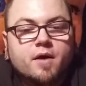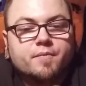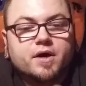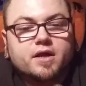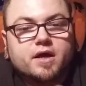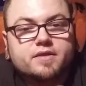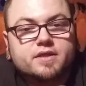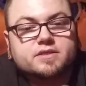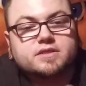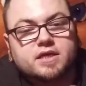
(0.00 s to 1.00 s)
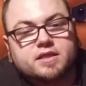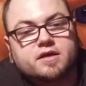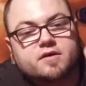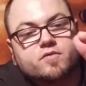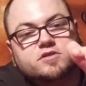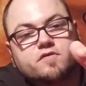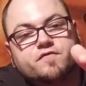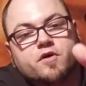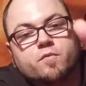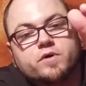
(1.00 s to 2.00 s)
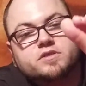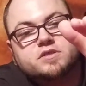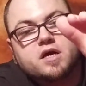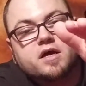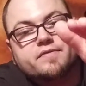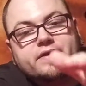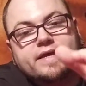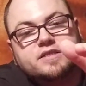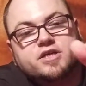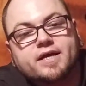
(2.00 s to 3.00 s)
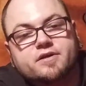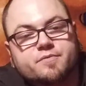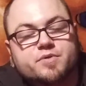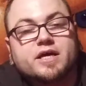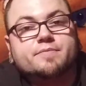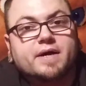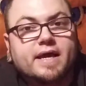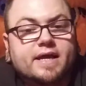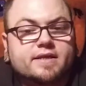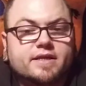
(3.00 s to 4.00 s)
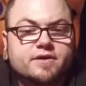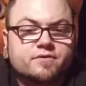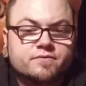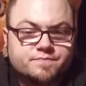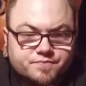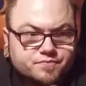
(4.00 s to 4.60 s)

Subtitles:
But this, in the original film, was the hitchhiker, played by Ed Neal.